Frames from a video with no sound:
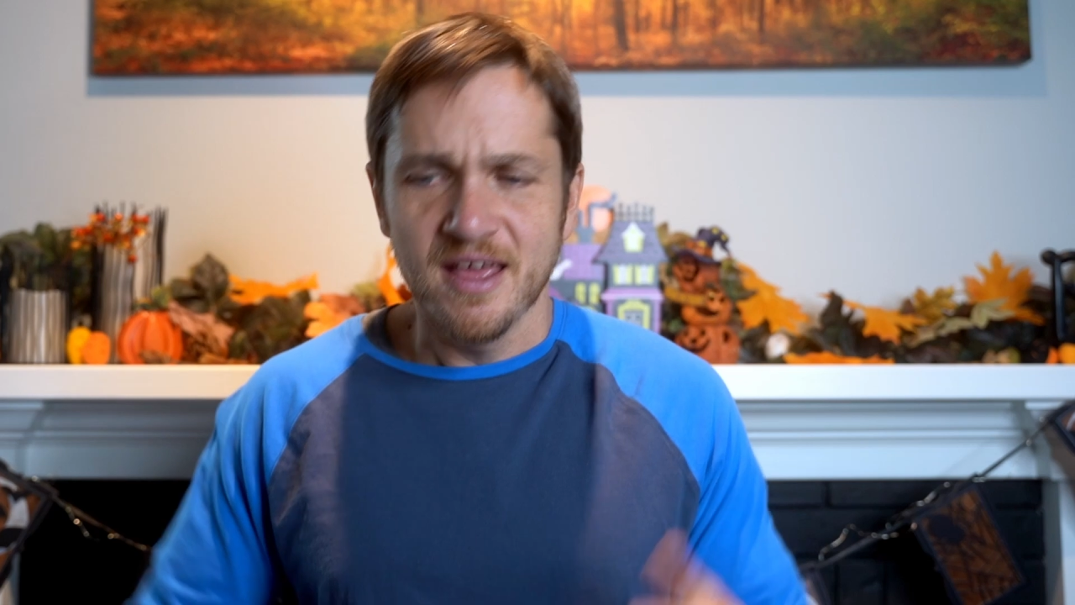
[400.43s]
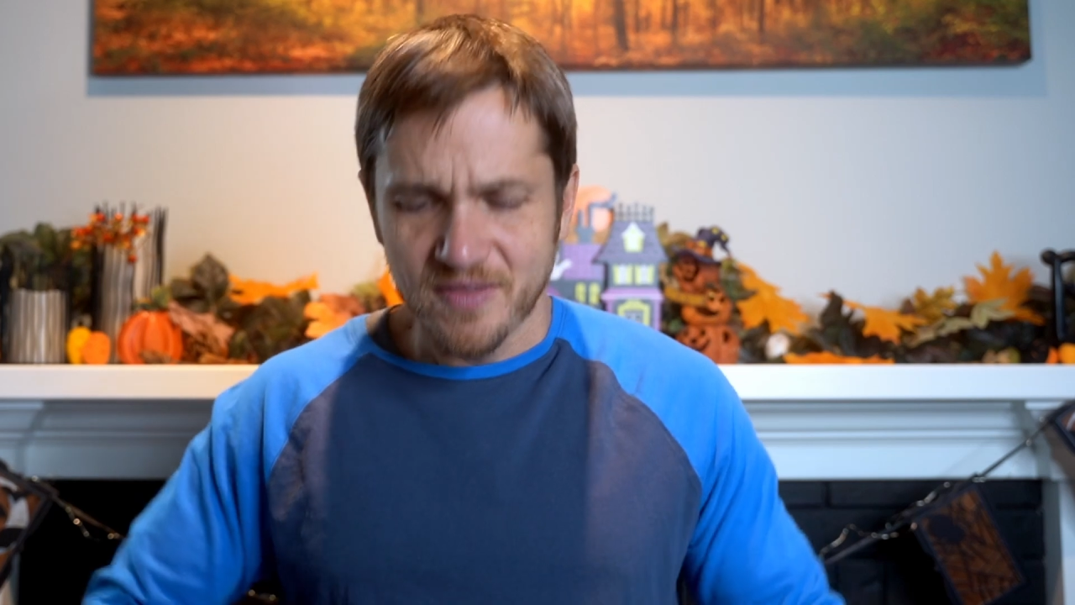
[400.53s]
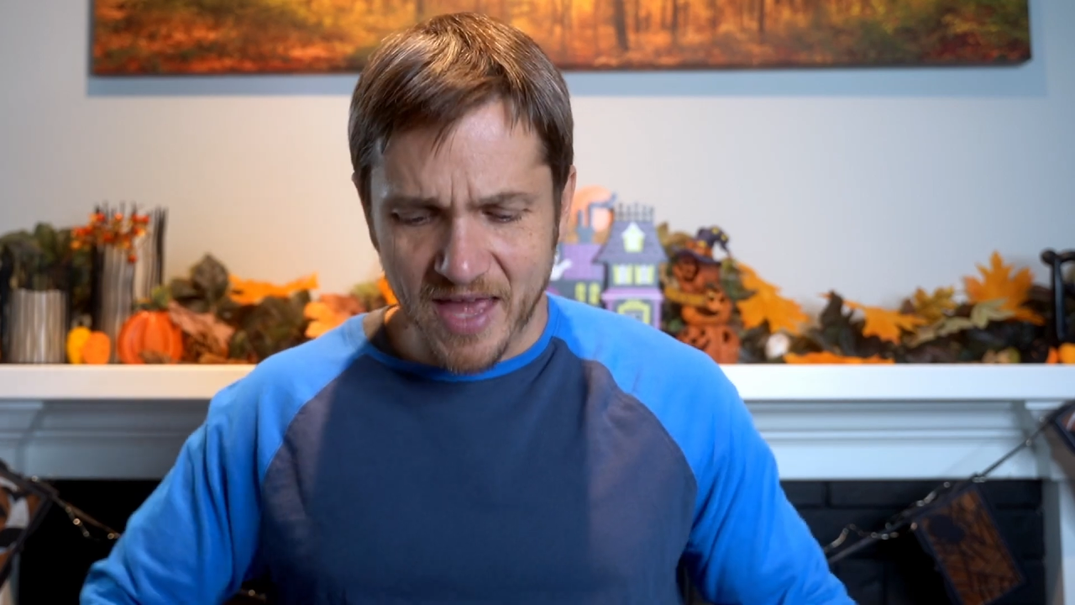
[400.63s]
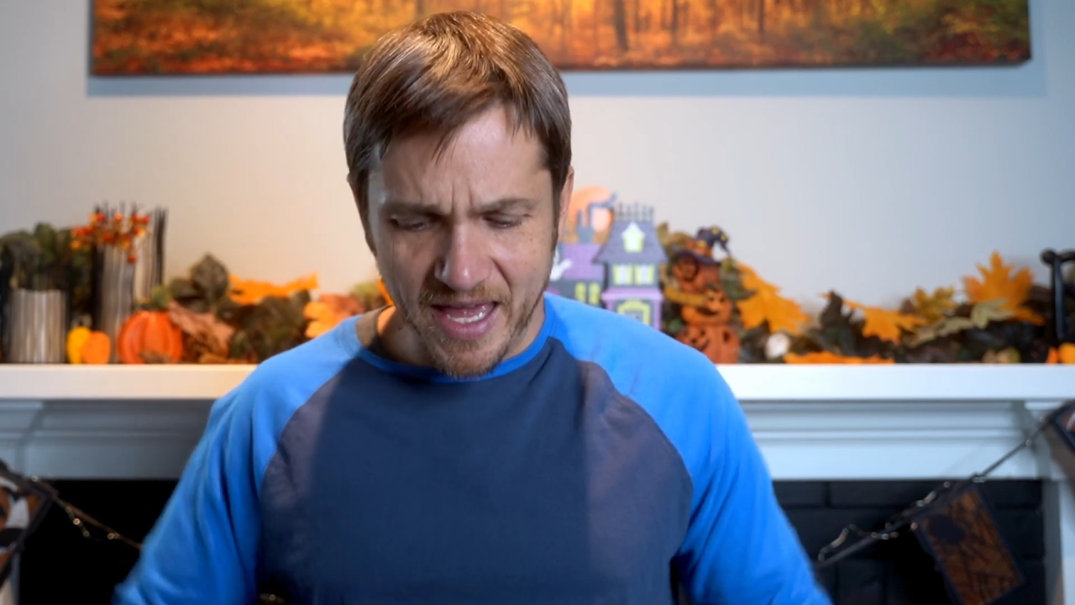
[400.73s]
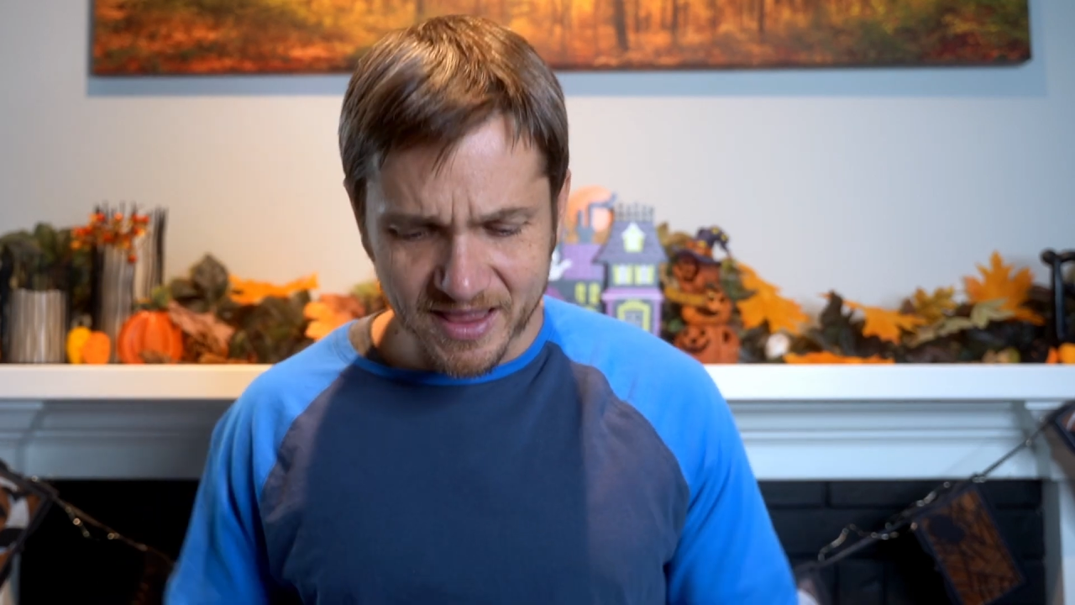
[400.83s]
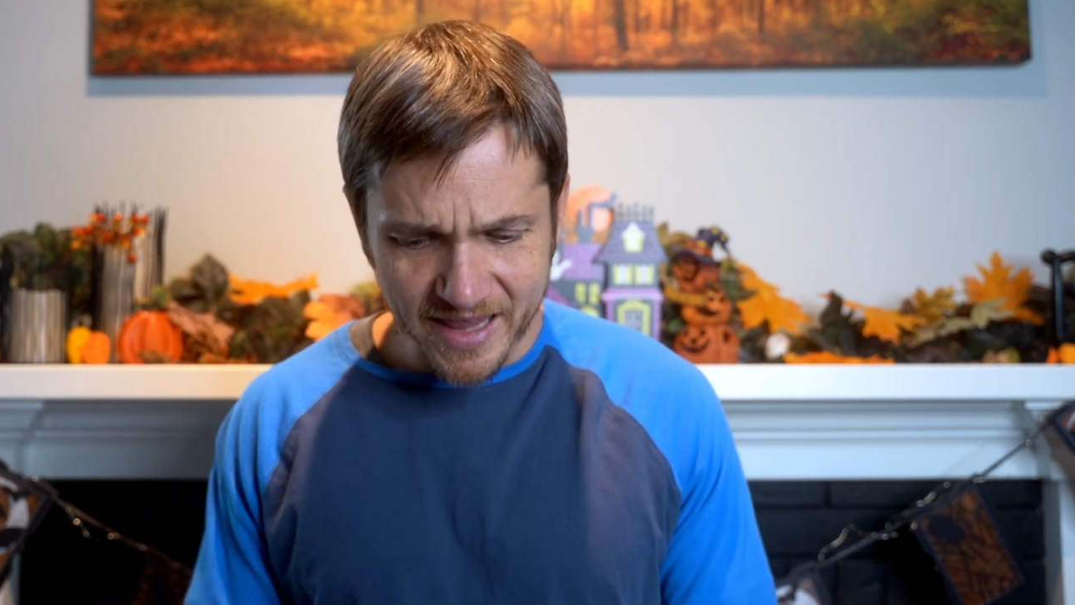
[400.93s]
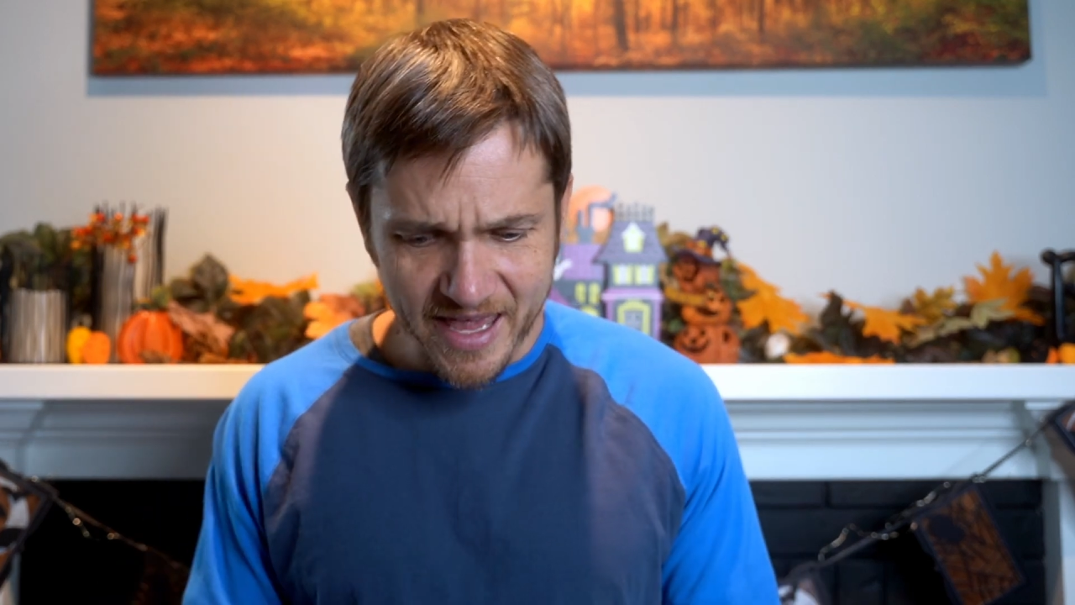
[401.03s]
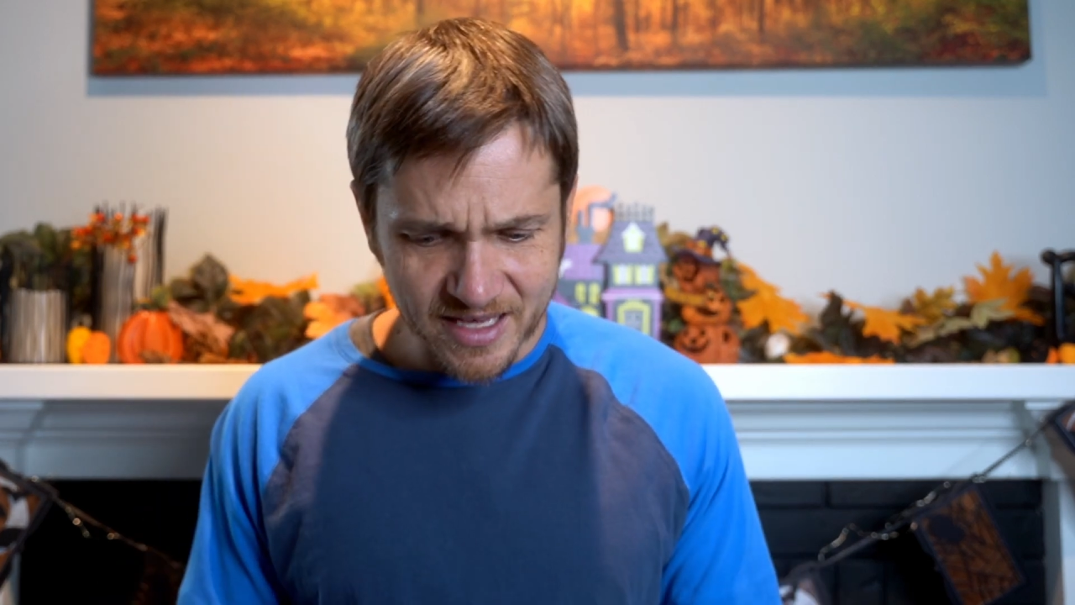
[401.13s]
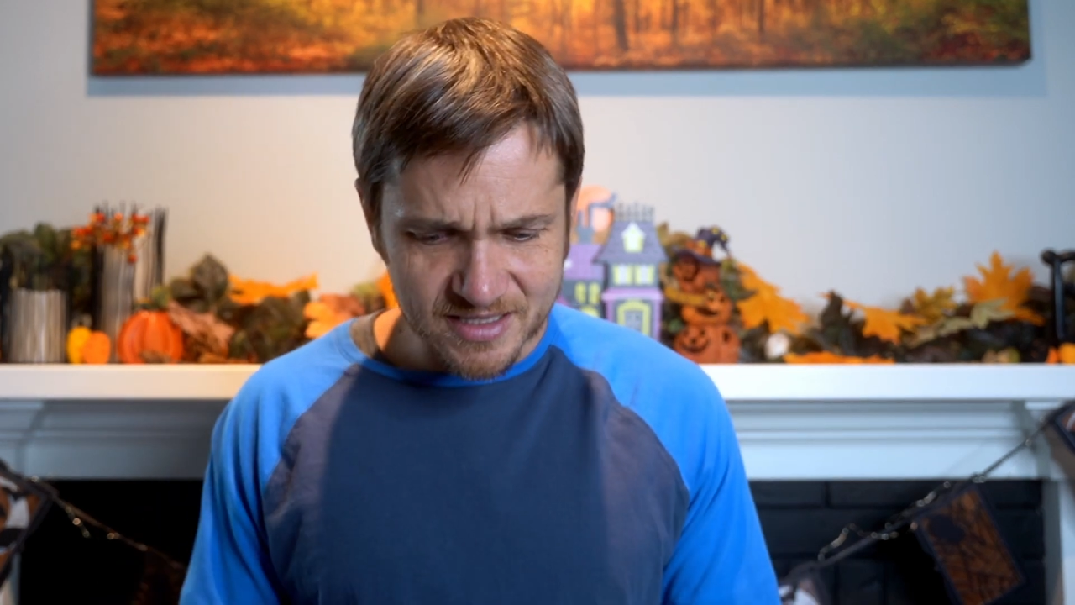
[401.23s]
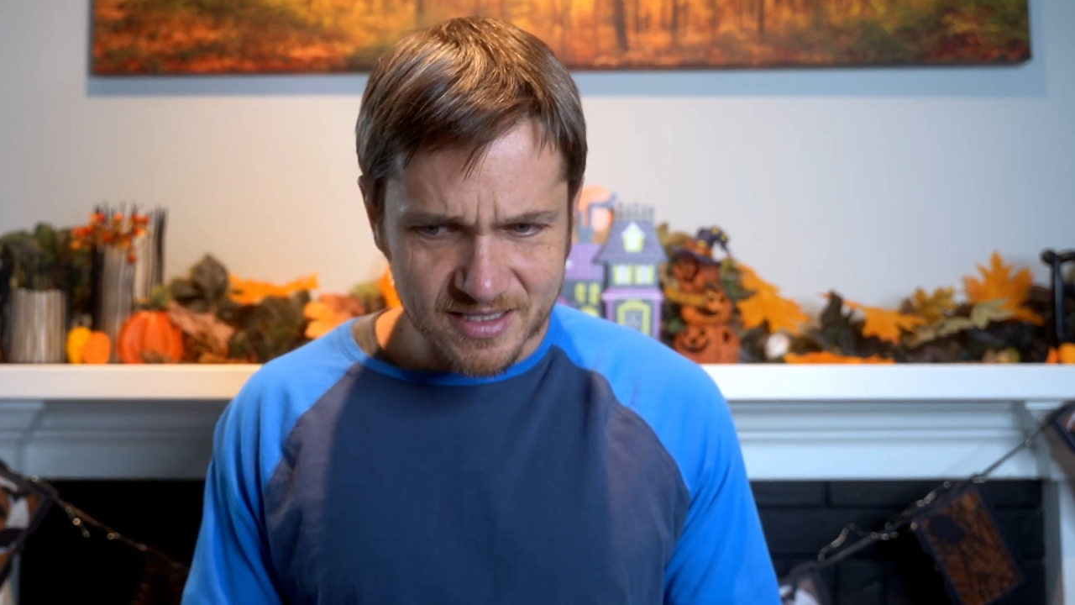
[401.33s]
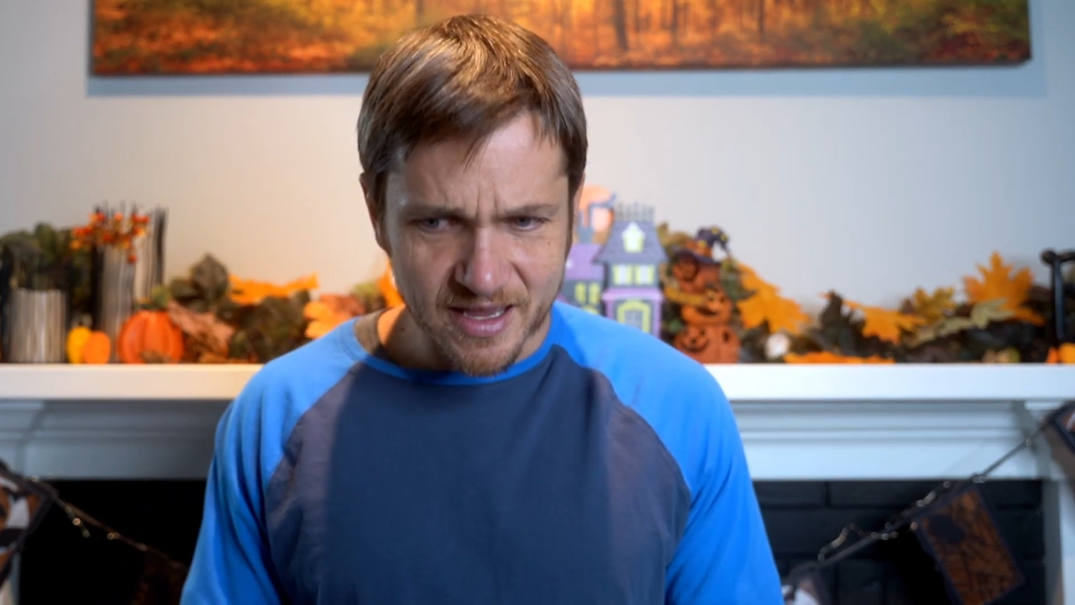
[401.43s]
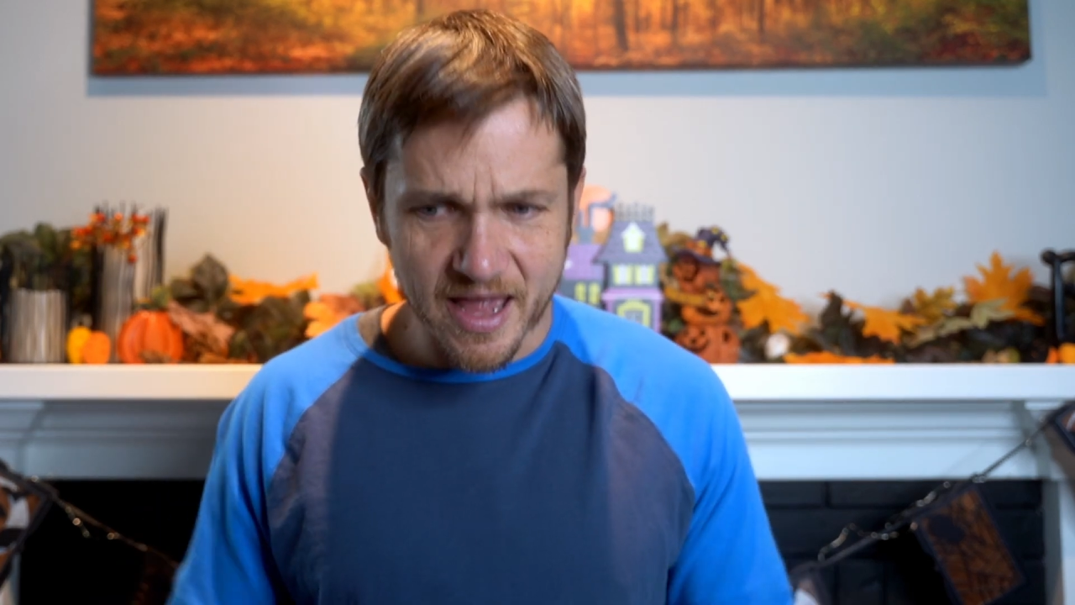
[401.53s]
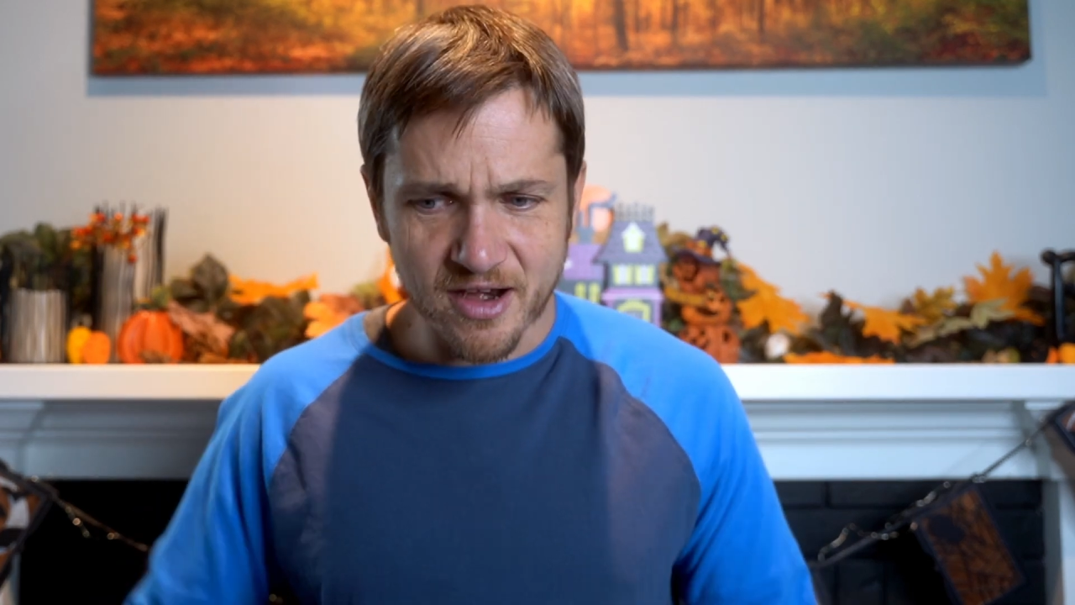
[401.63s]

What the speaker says: that had legs